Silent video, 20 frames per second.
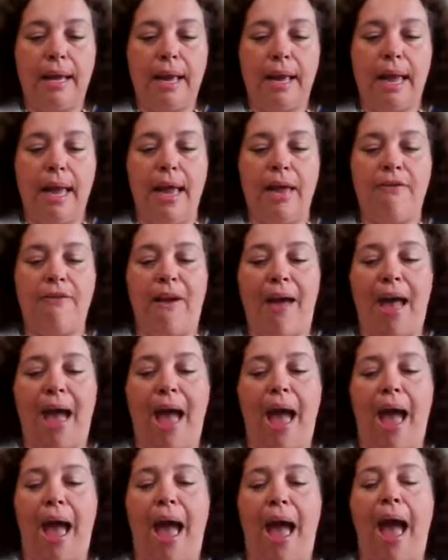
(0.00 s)
if
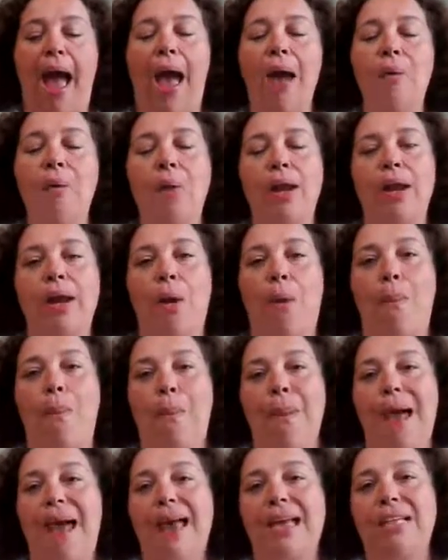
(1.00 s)
I want to go
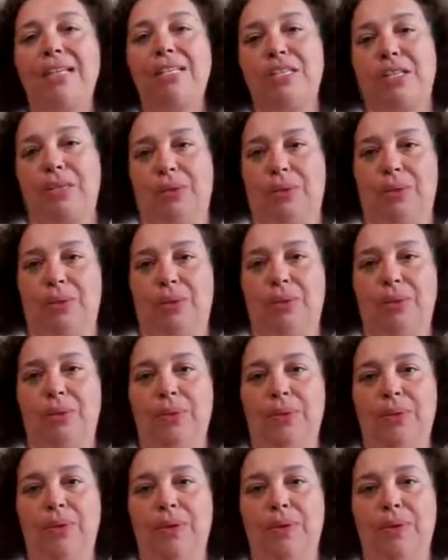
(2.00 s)
back to